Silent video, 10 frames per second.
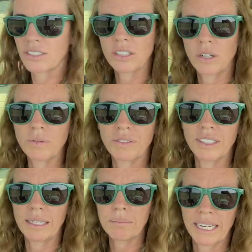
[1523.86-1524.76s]
should
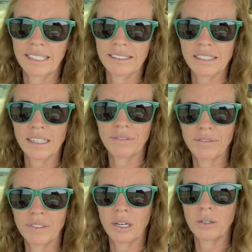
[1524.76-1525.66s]
hopefully make stuff
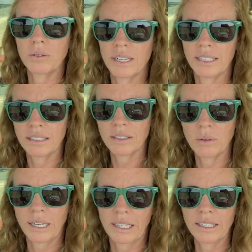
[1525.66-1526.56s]
go a little
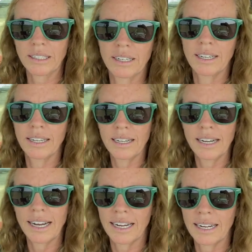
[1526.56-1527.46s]
quicker.
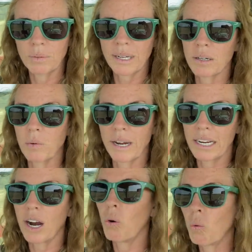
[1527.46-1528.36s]
We had to
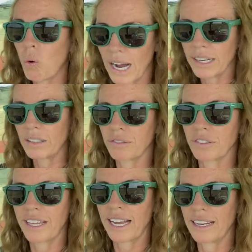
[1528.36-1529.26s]
wait a while
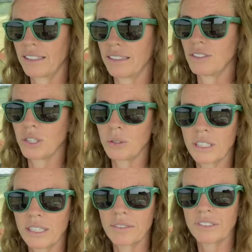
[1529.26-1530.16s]
for that dew to
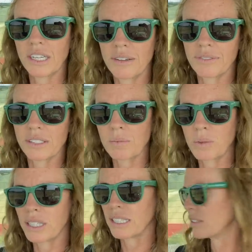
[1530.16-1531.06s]
lift off this morning,